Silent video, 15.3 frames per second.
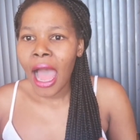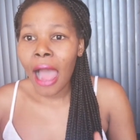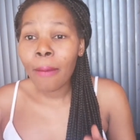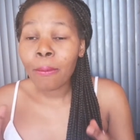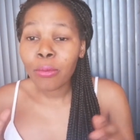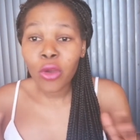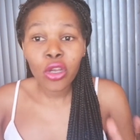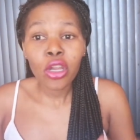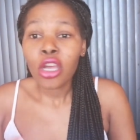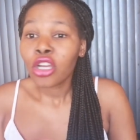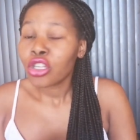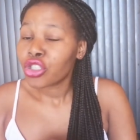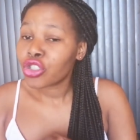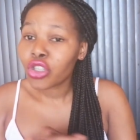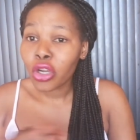i'm not
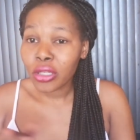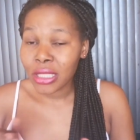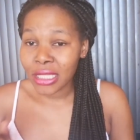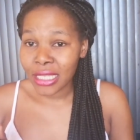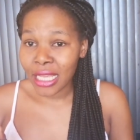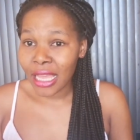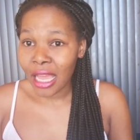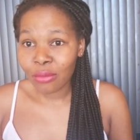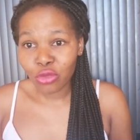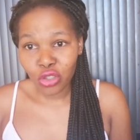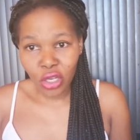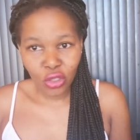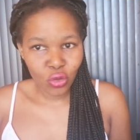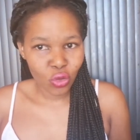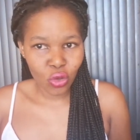don't say i'm
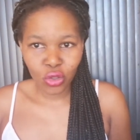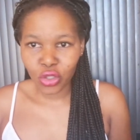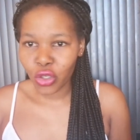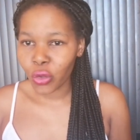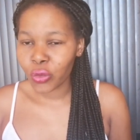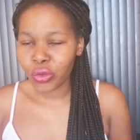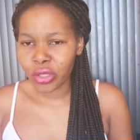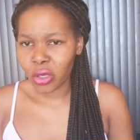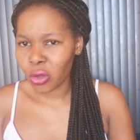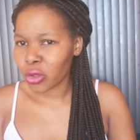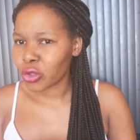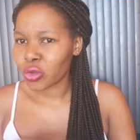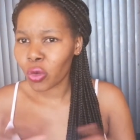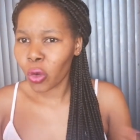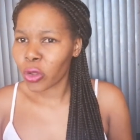trying to condone the
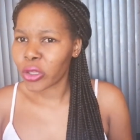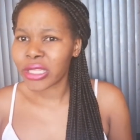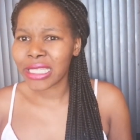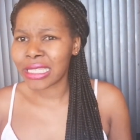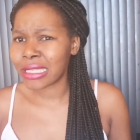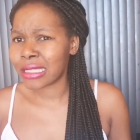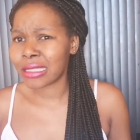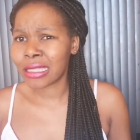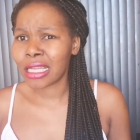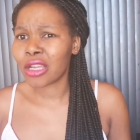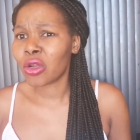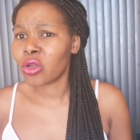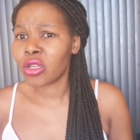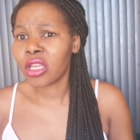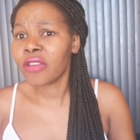whole gold digging
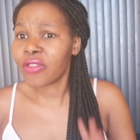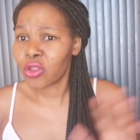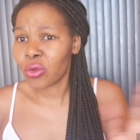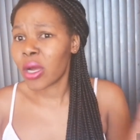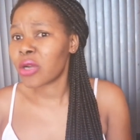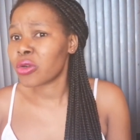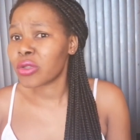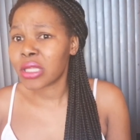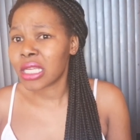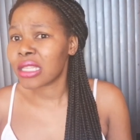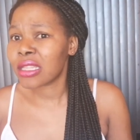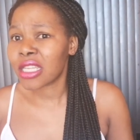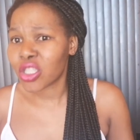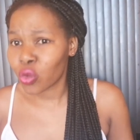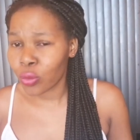thing even though i don't
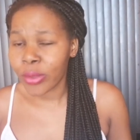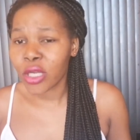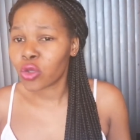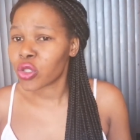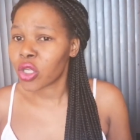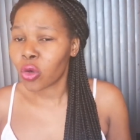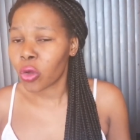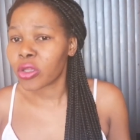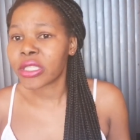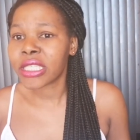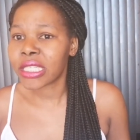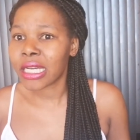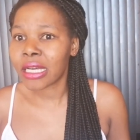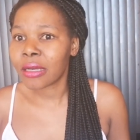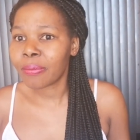think there's a woman who's a gold
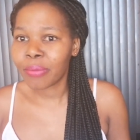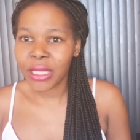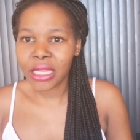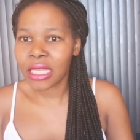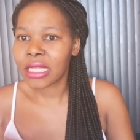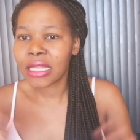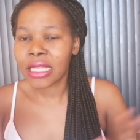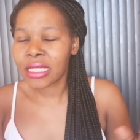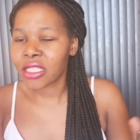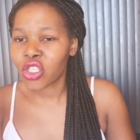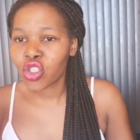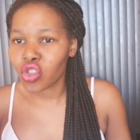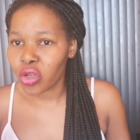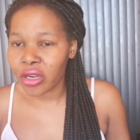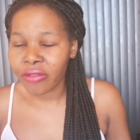digger but then that's a
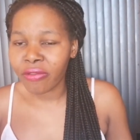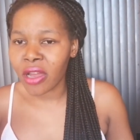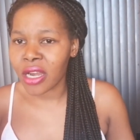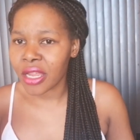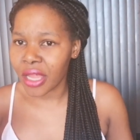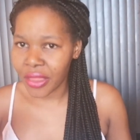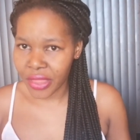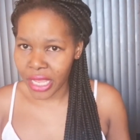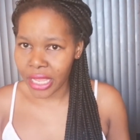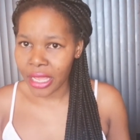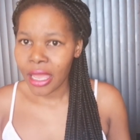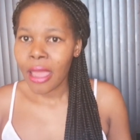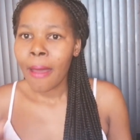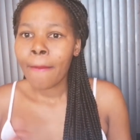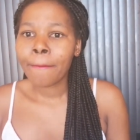story for another day
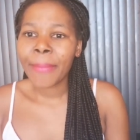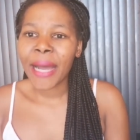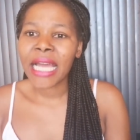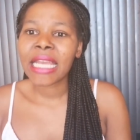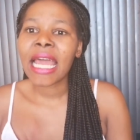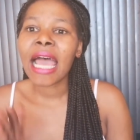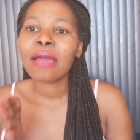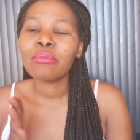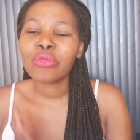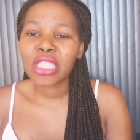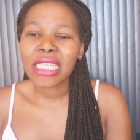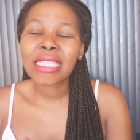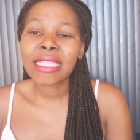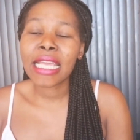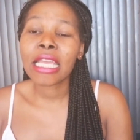but i'm
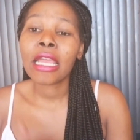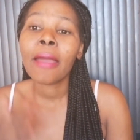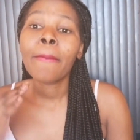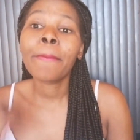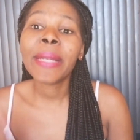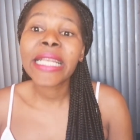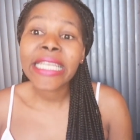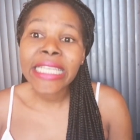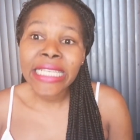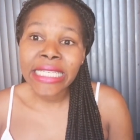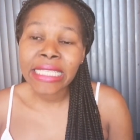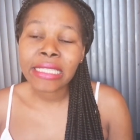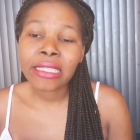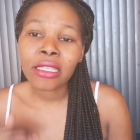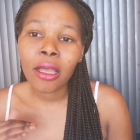just saying
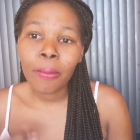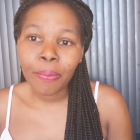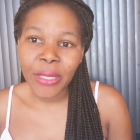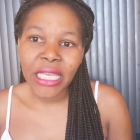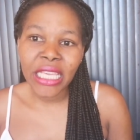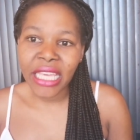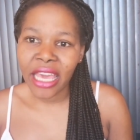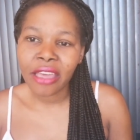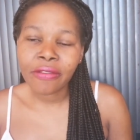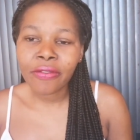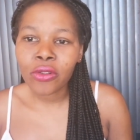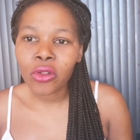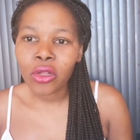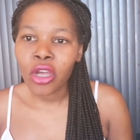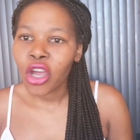please be
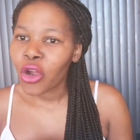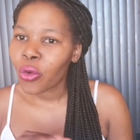careful